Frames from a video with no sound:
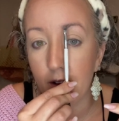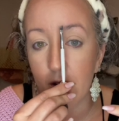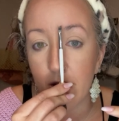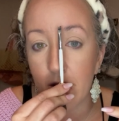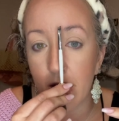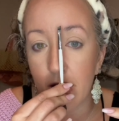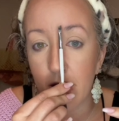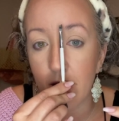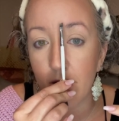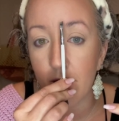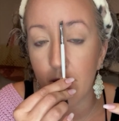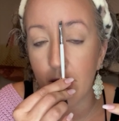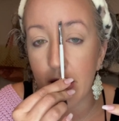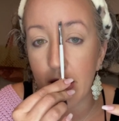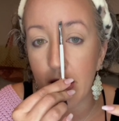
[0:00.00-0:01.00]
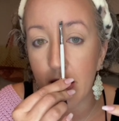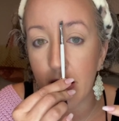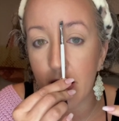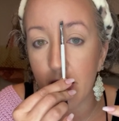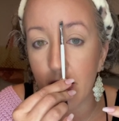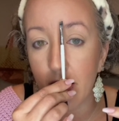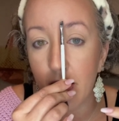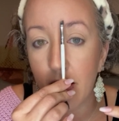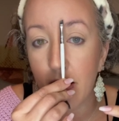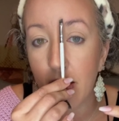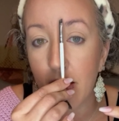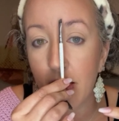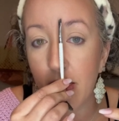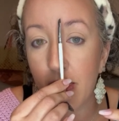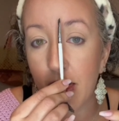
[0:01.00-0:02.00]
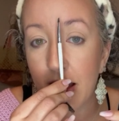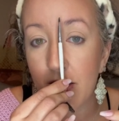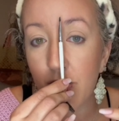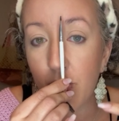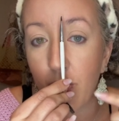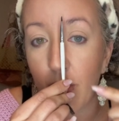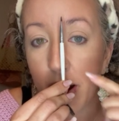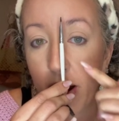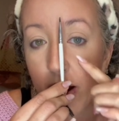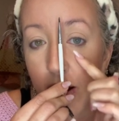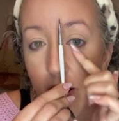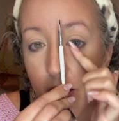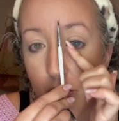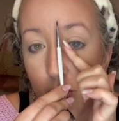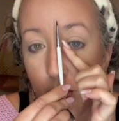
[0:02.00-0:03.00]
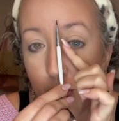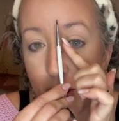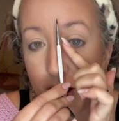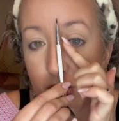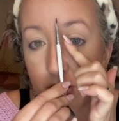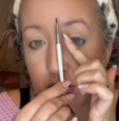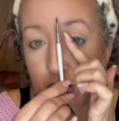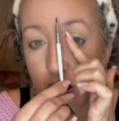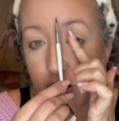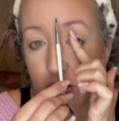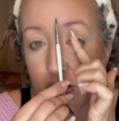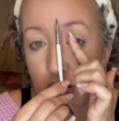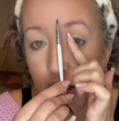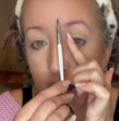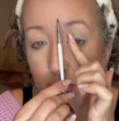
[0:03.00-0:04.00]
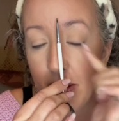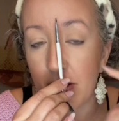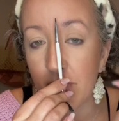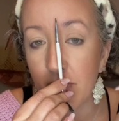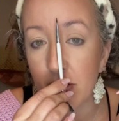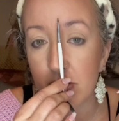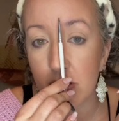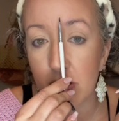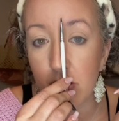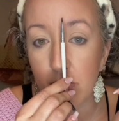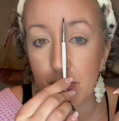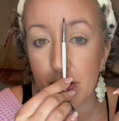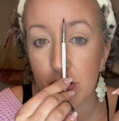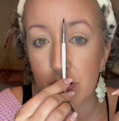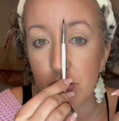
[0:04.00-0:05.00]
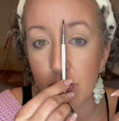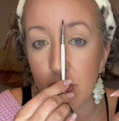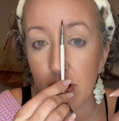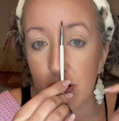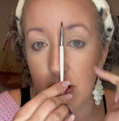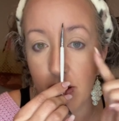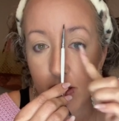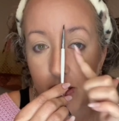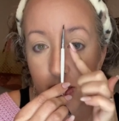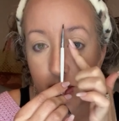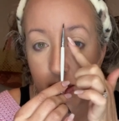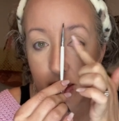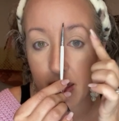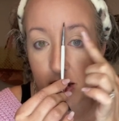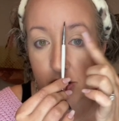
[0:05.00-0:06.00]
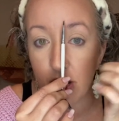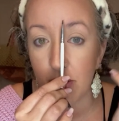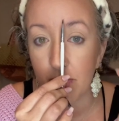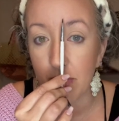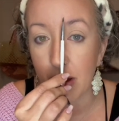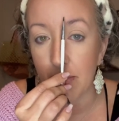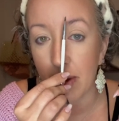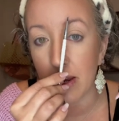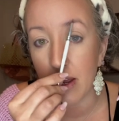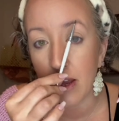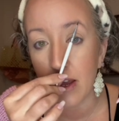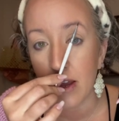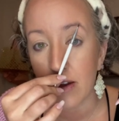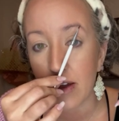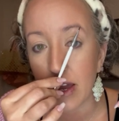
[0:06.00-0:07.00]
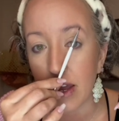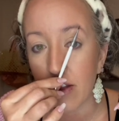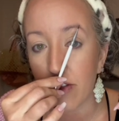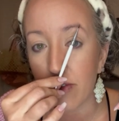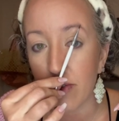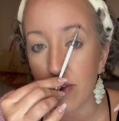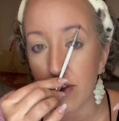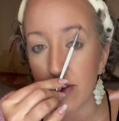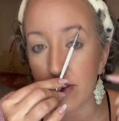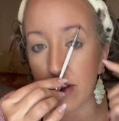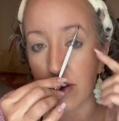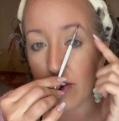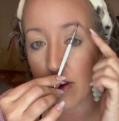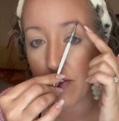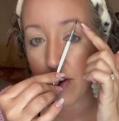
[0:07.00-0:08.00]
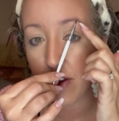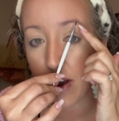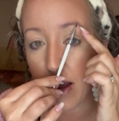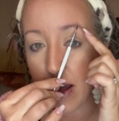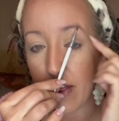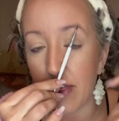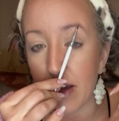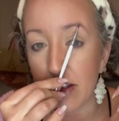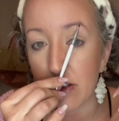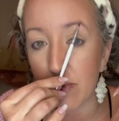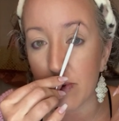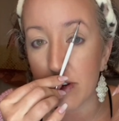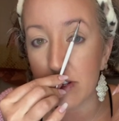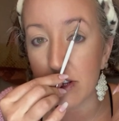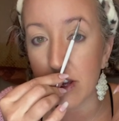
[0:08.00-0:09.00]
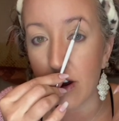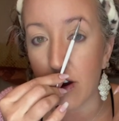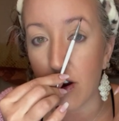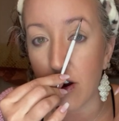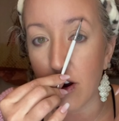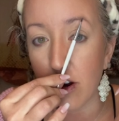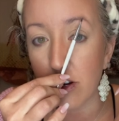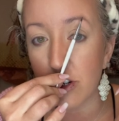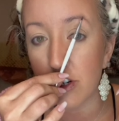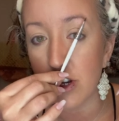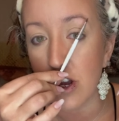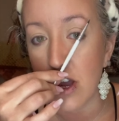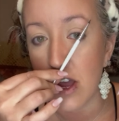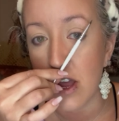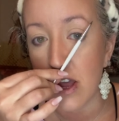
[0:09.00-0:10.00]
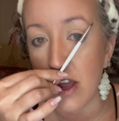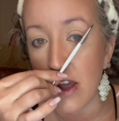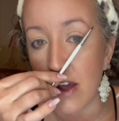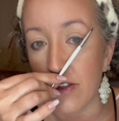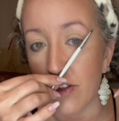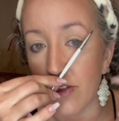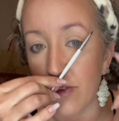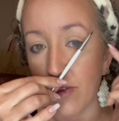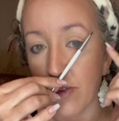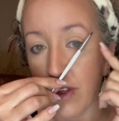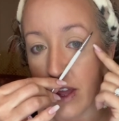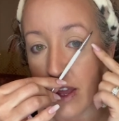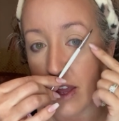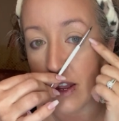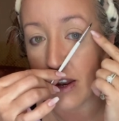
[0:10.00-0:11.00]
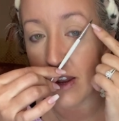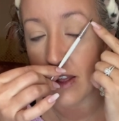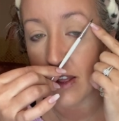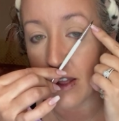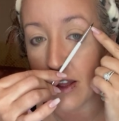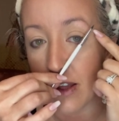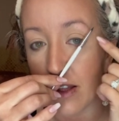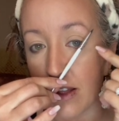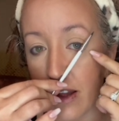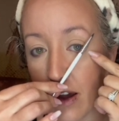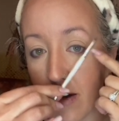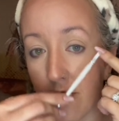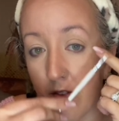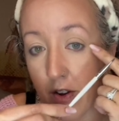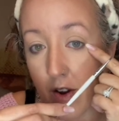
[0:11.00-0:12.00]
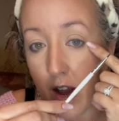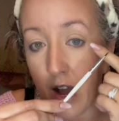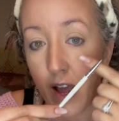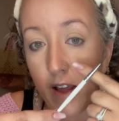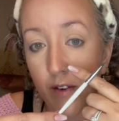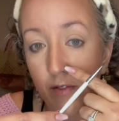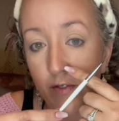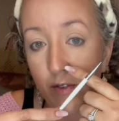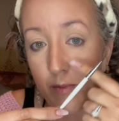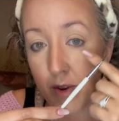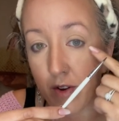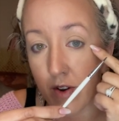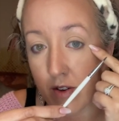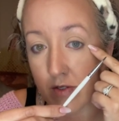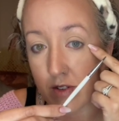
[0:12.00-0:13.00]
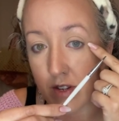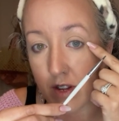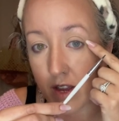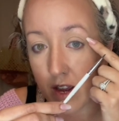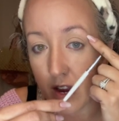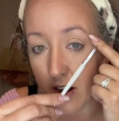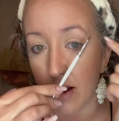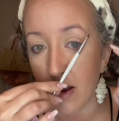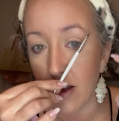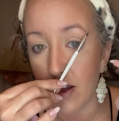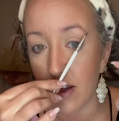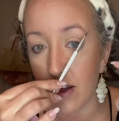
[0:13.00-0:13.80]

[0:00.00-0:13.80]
okay? Right here. That's where your brow should start. See how mine falls a little bit short? Like, catch up, come on. Okay, through the center of your eye, that's where it's gonna arch. And then through the end of your eye, from your nose to here,